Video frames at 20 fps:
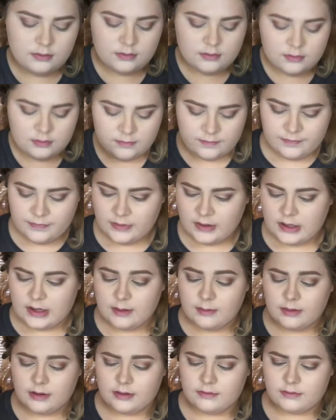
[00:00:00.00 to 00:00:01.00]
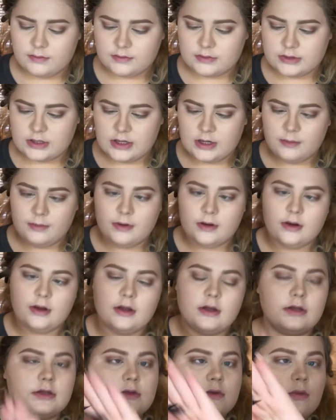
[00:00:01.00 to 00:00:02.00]
I believe it was Katy Perry.
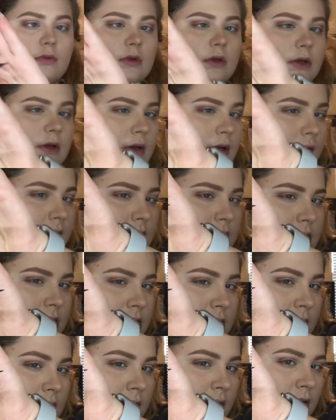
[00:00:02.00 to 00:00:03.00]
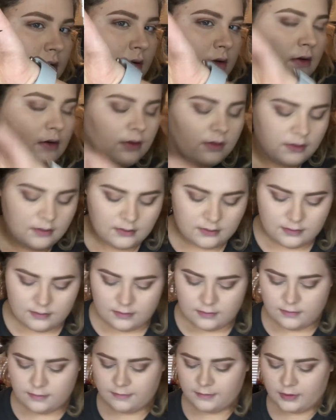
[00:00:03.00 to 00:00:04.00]
It is a really nice
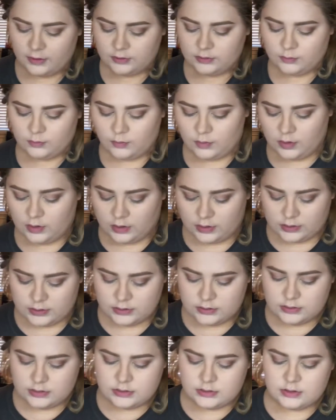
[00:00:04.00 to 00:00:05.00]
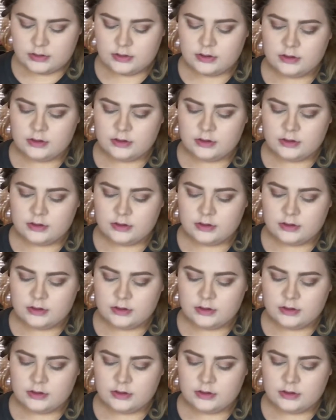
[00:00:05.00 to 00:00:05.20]
felt wand.